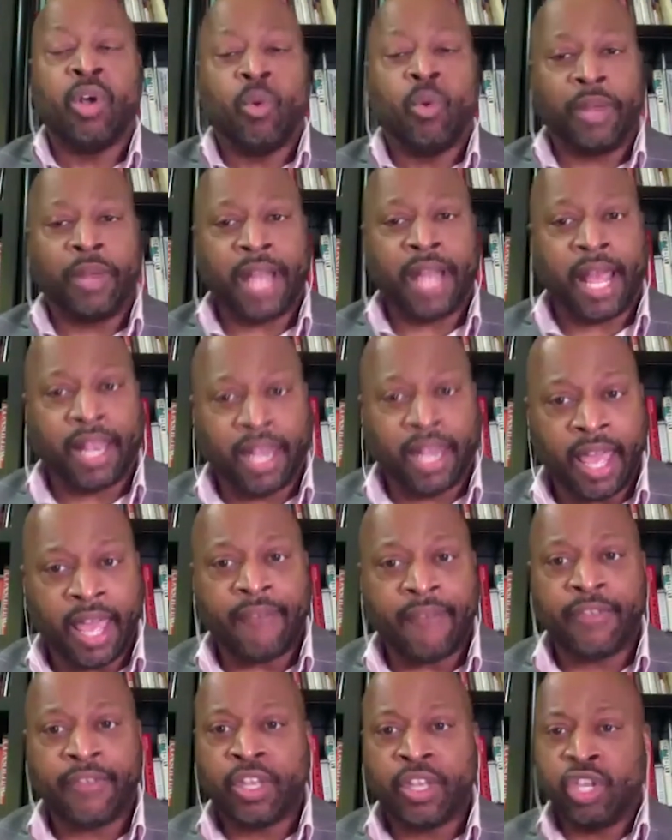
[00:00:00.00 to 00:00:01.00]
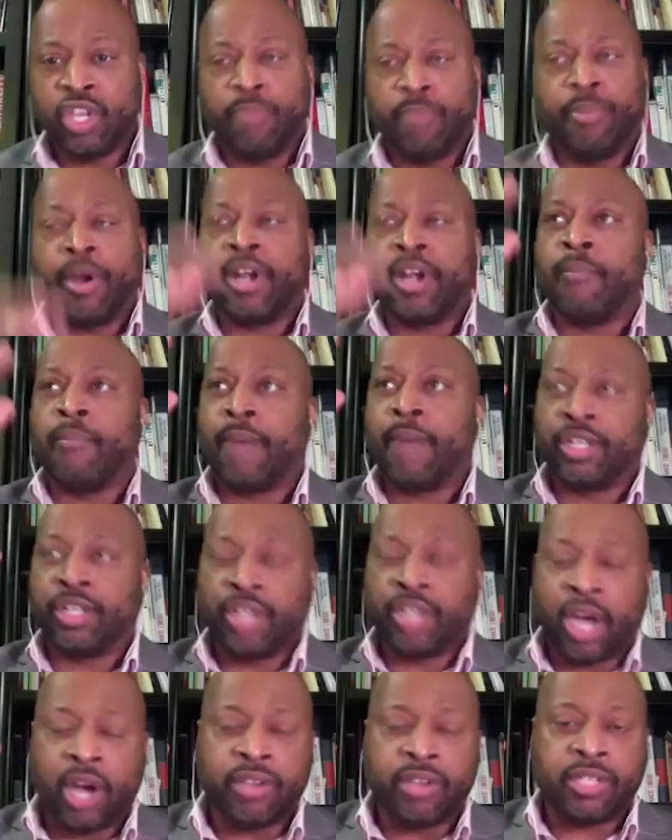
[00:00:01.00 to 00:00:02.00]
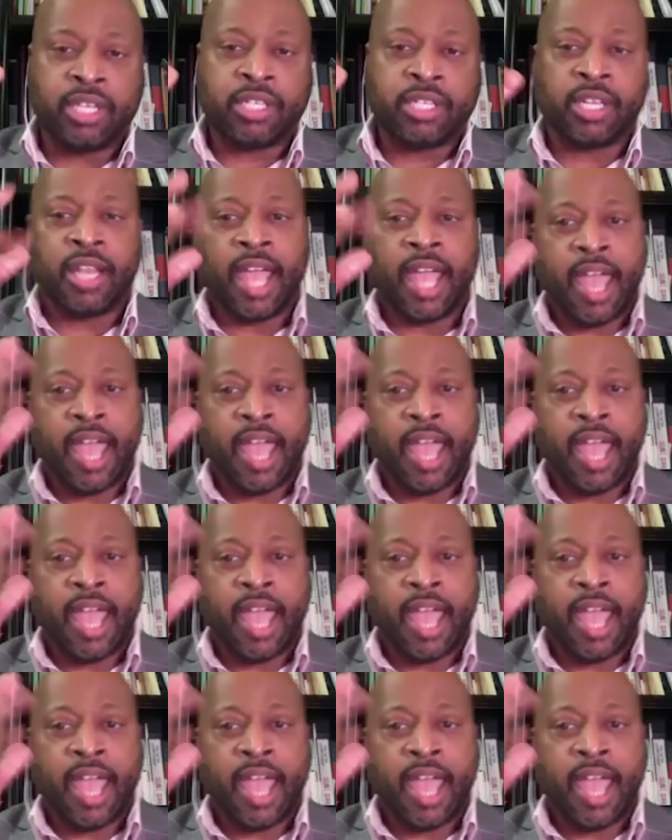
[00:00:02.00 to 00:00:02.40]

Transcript: When I left, you're burning my jerseys and